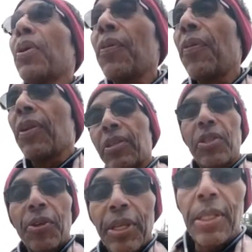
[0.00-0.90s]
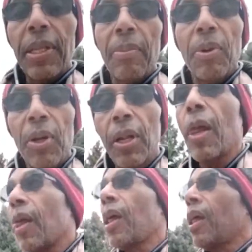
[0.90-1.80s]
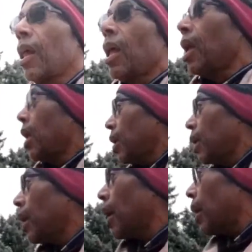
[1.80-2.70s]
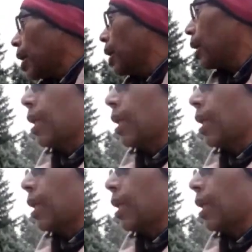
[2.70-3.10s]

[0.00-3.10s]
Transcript: beautiful, luxurious neighborhood. Try